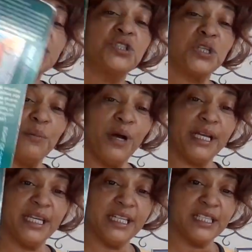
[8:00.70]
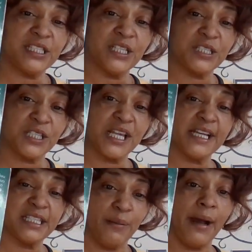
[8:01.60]
Somebody ancestors
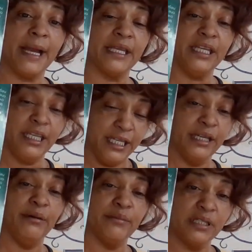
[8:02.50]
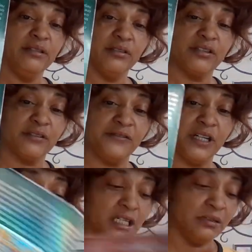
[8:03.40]
got somebody hemmed the
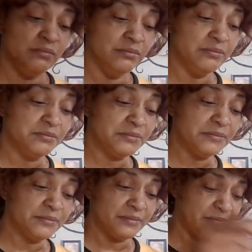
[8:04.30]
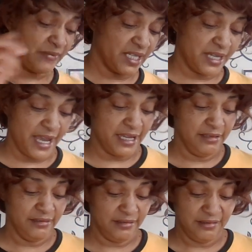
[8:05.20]
fuck up.
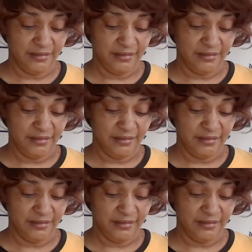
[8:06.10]
Okay.